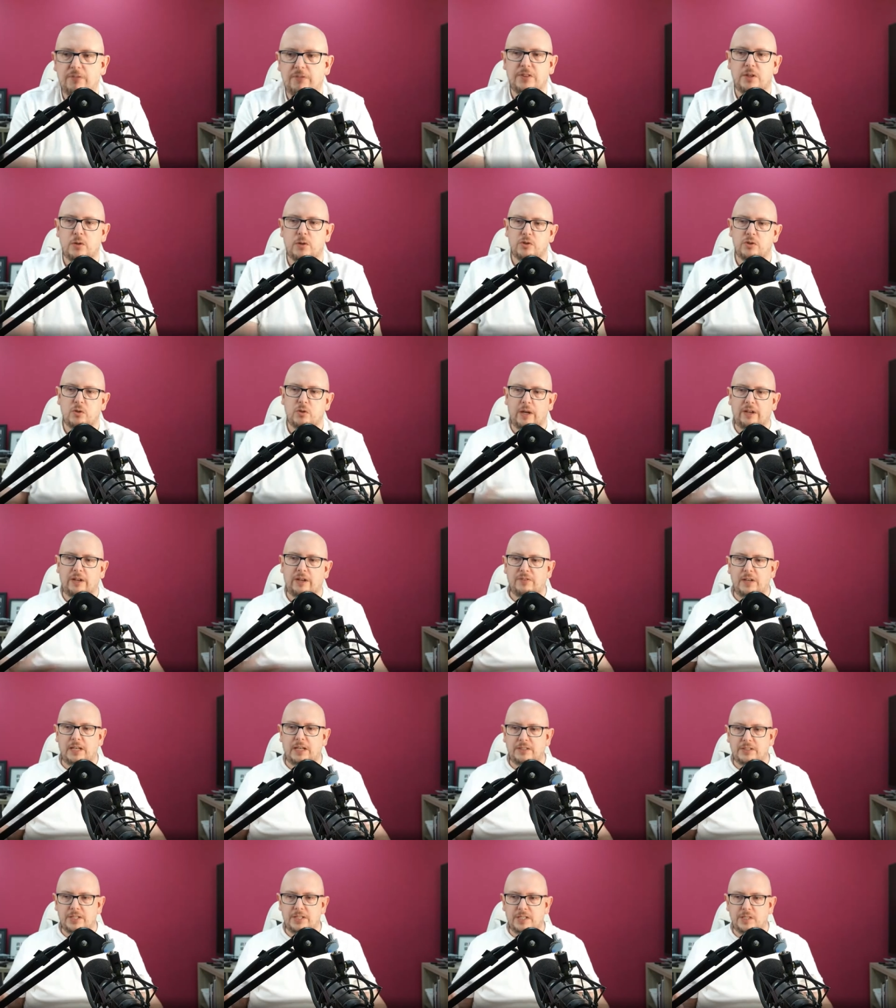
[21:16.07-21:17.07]
those quick
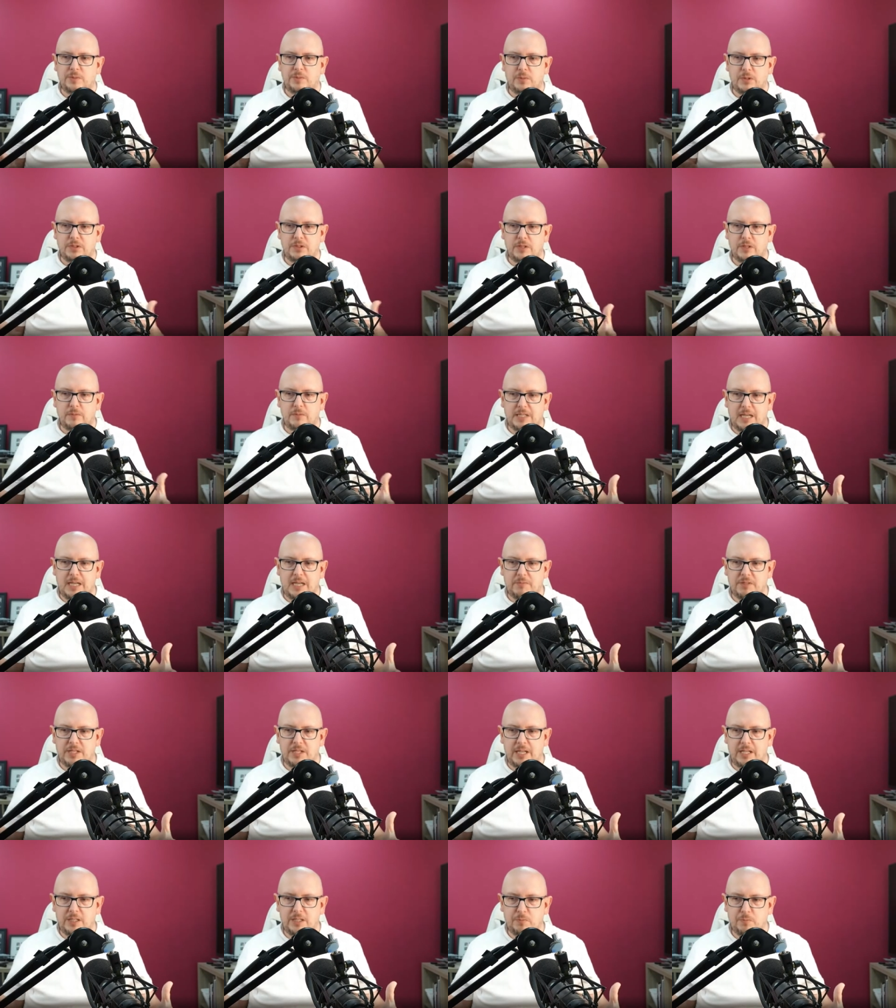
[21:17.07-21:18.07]
fixes, but sometimes
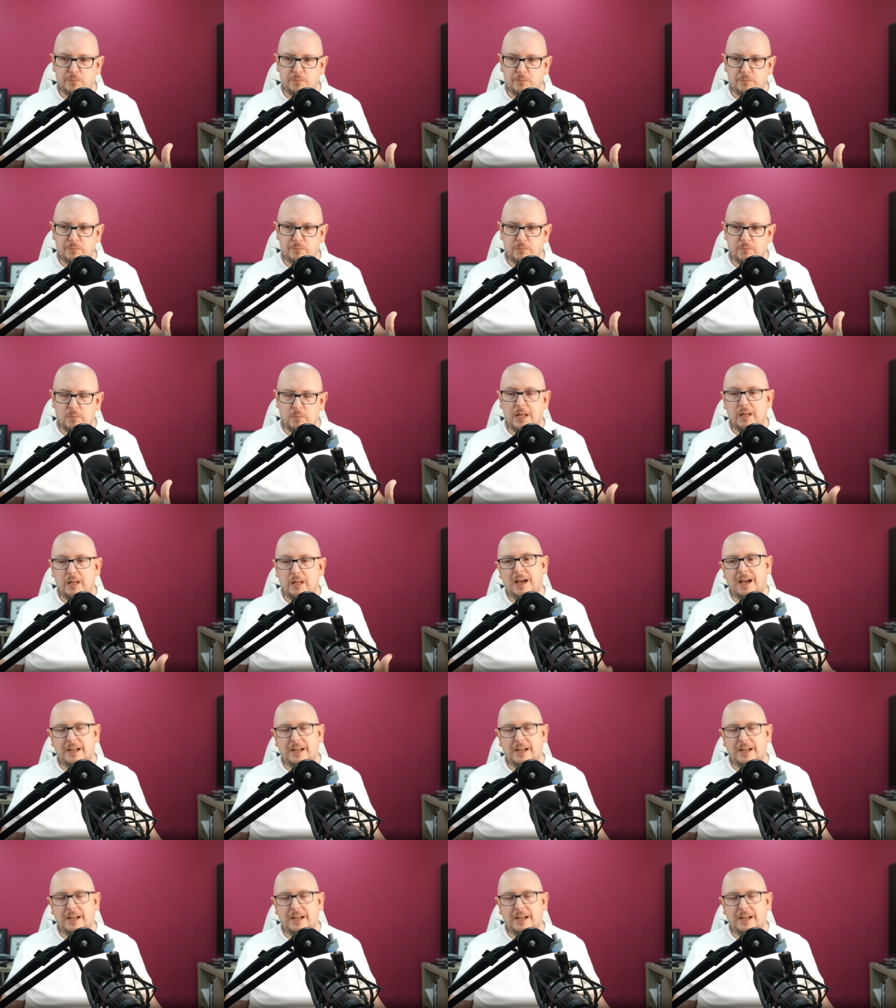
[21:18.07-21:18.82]
it is well,